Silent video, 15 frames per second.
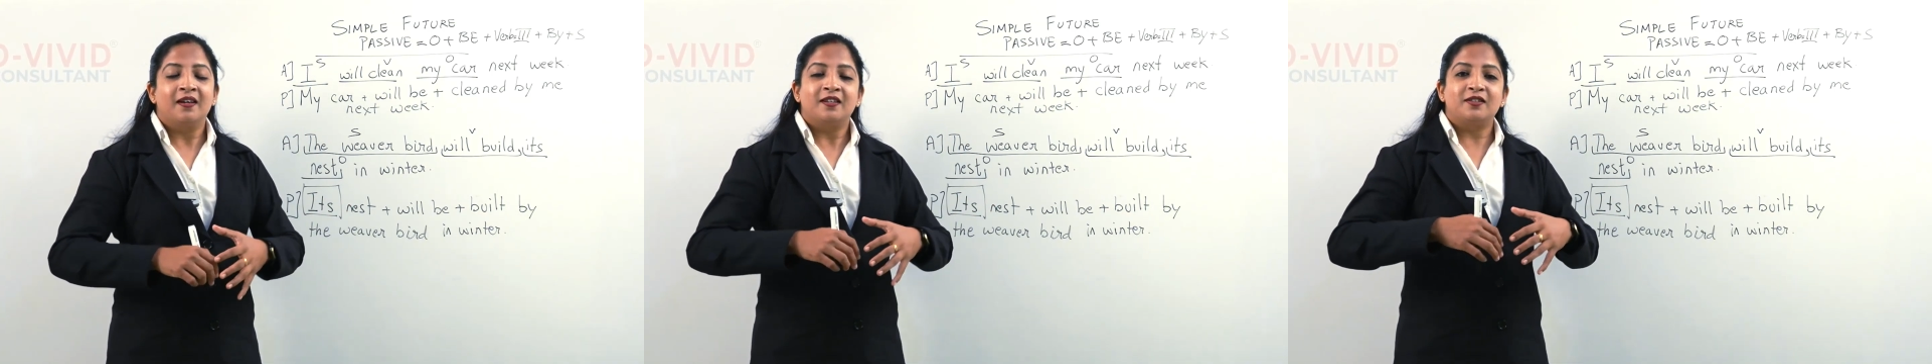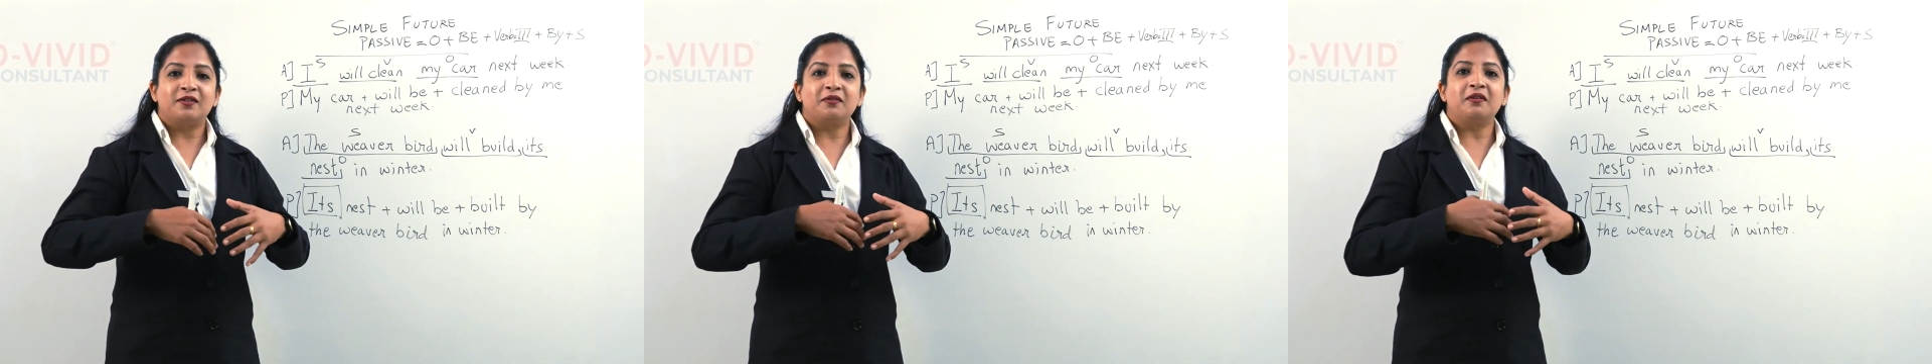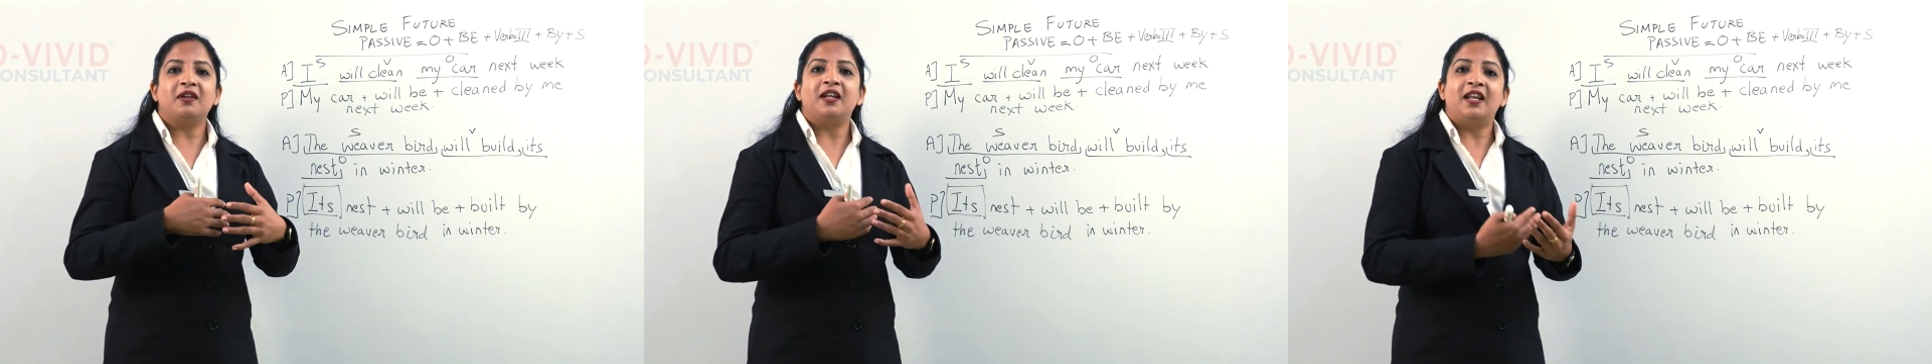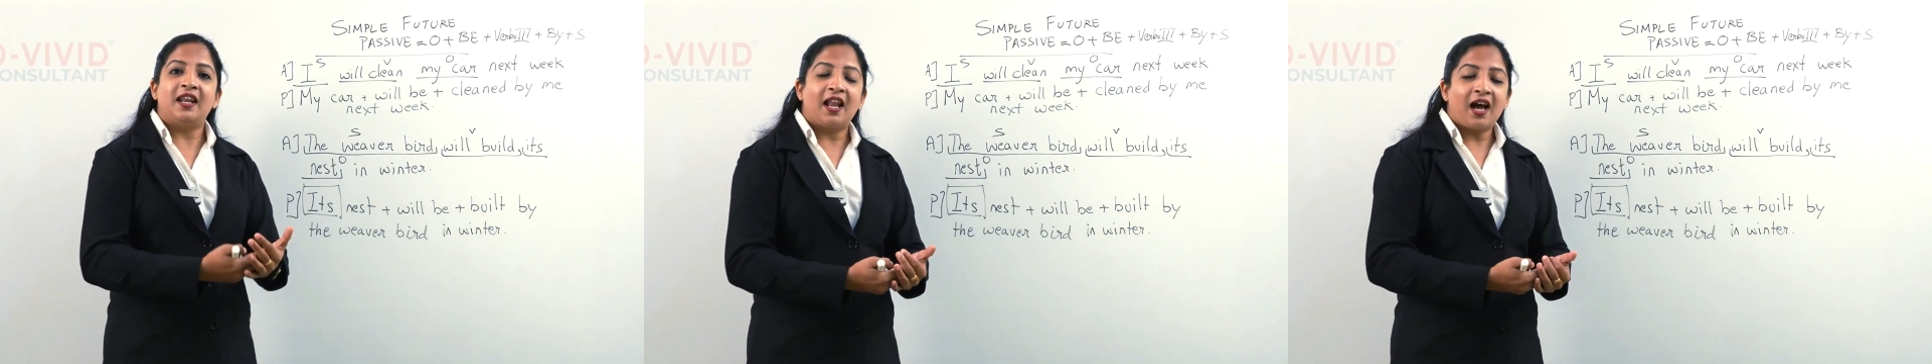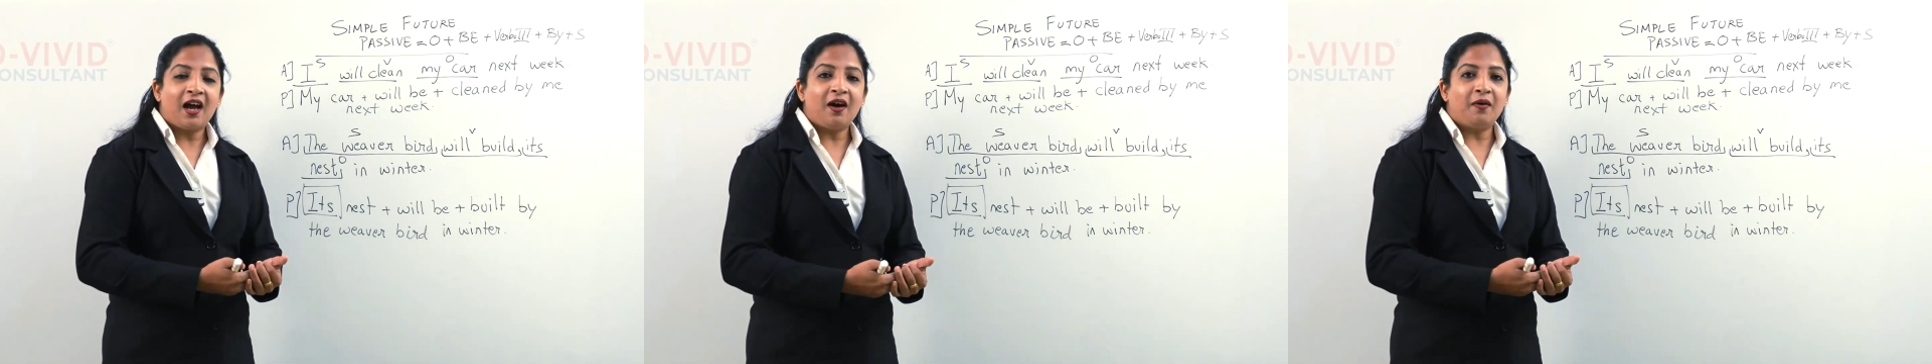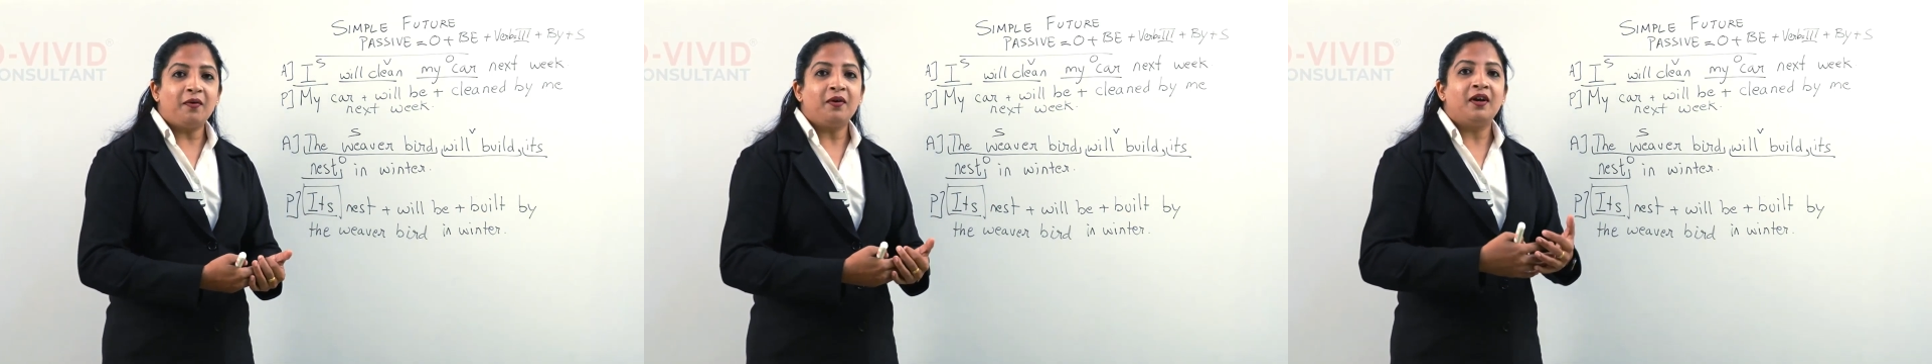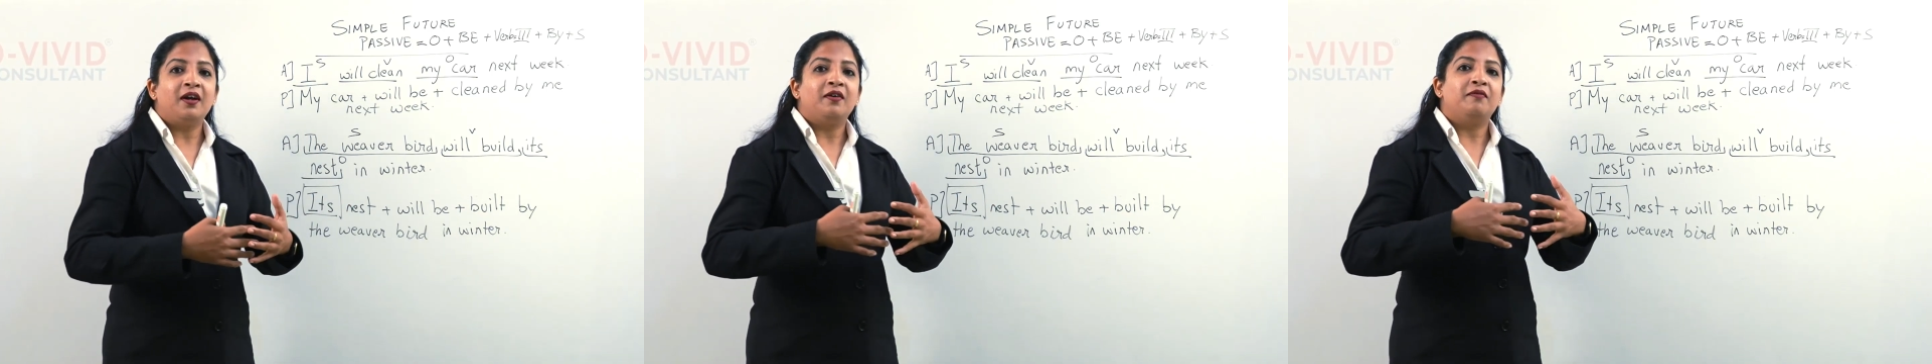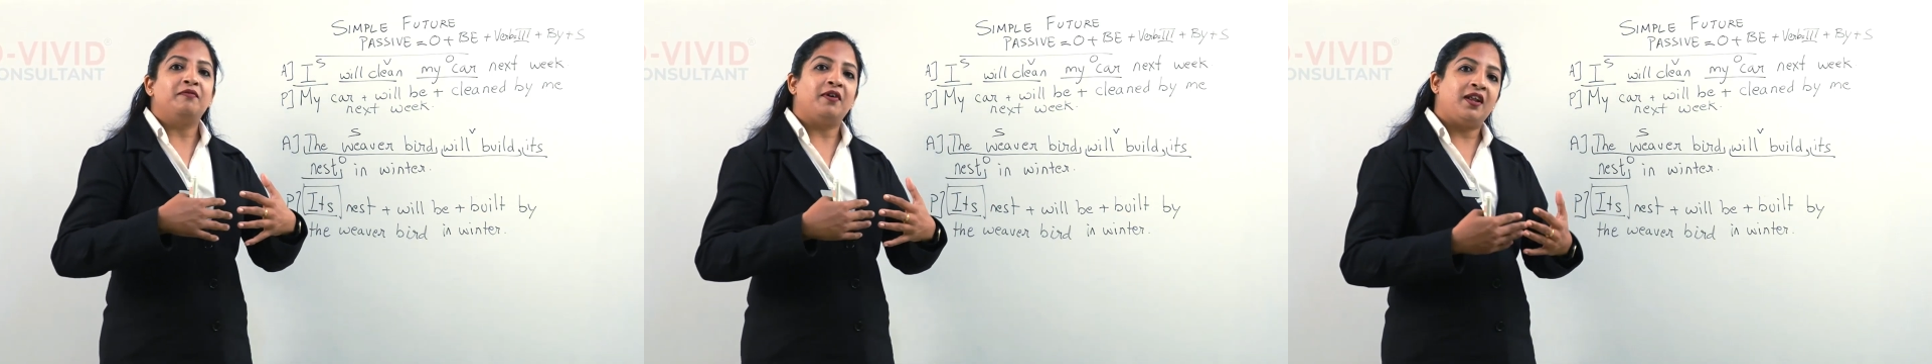So now
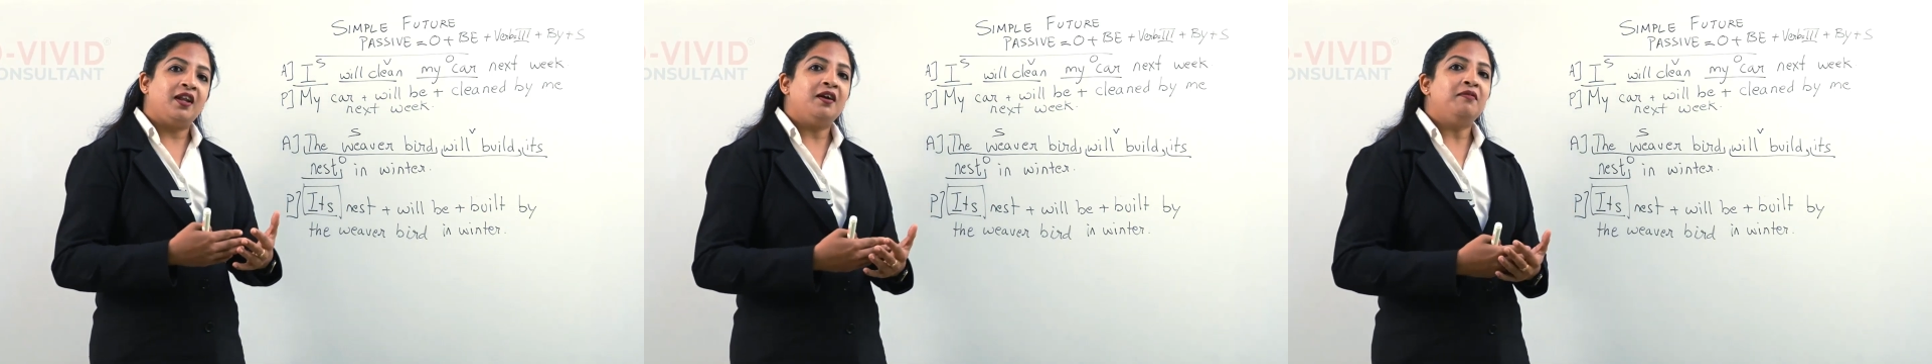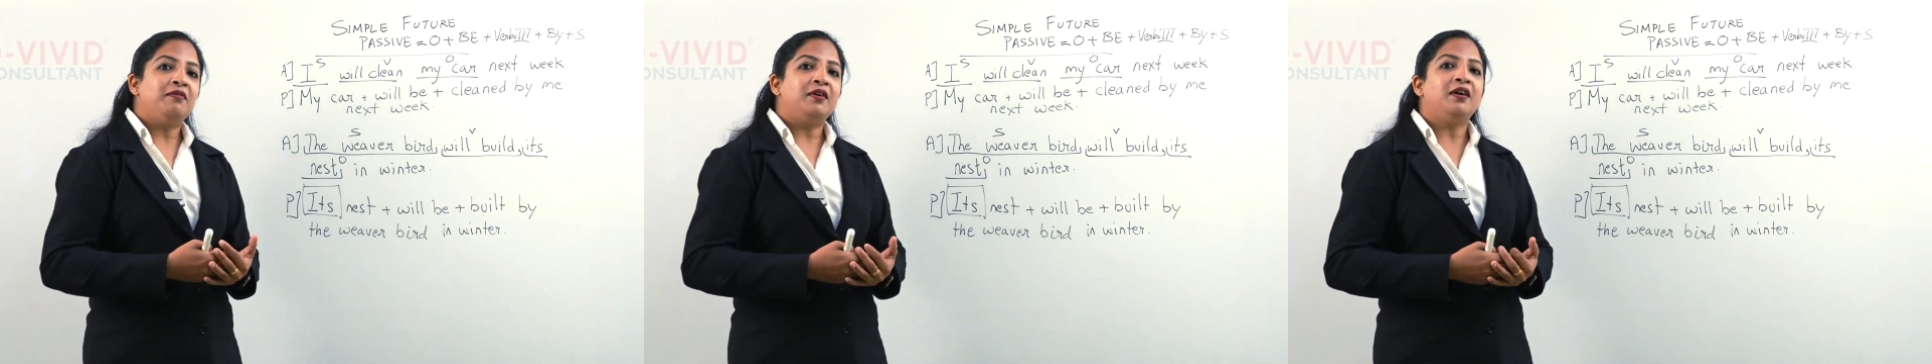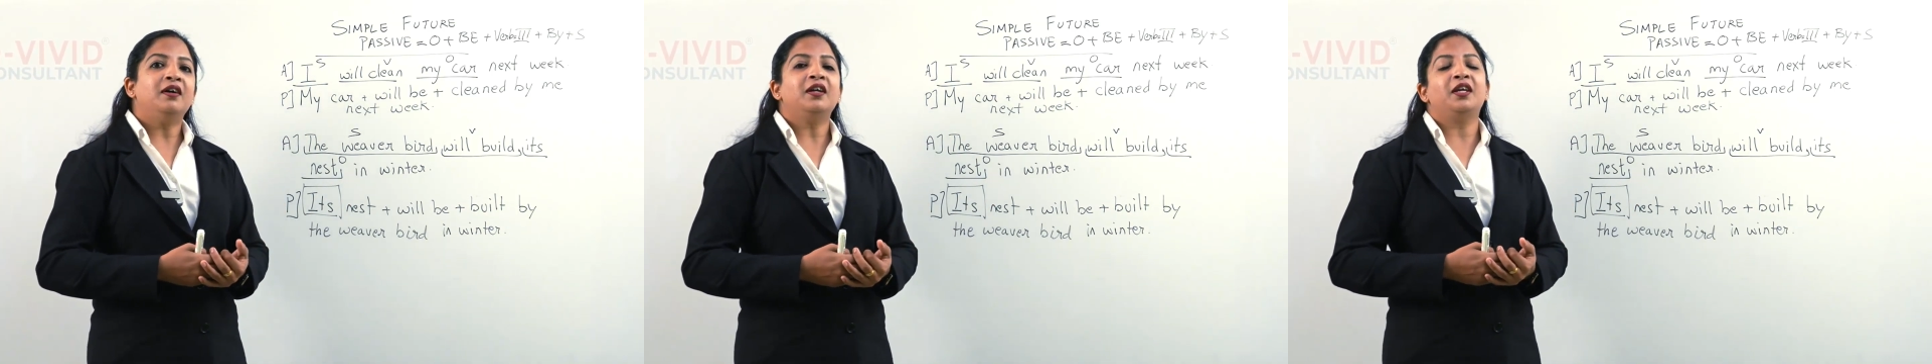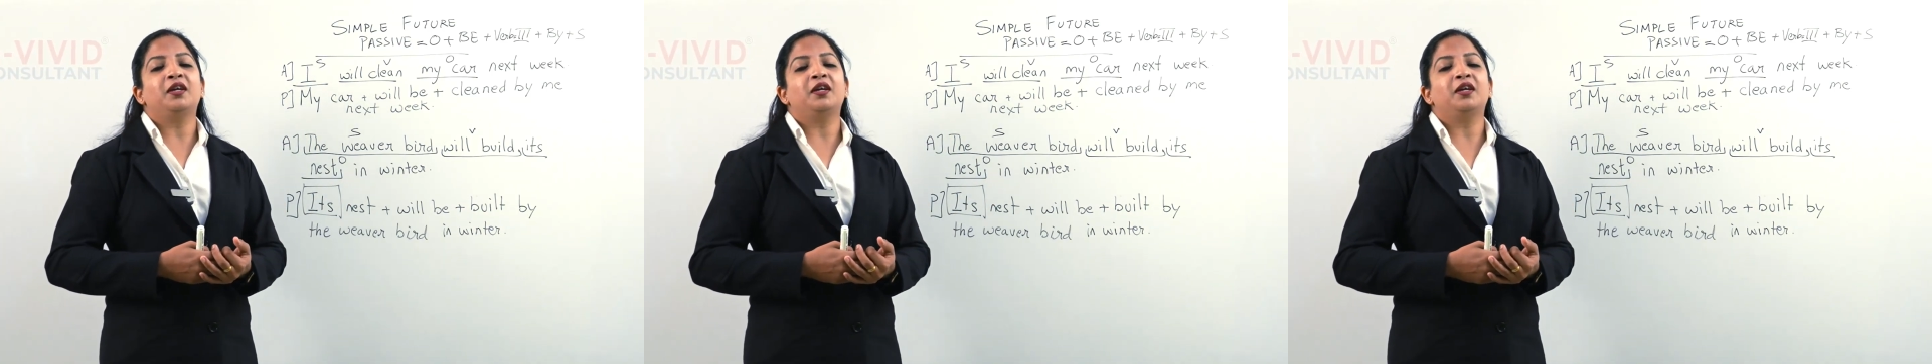whenever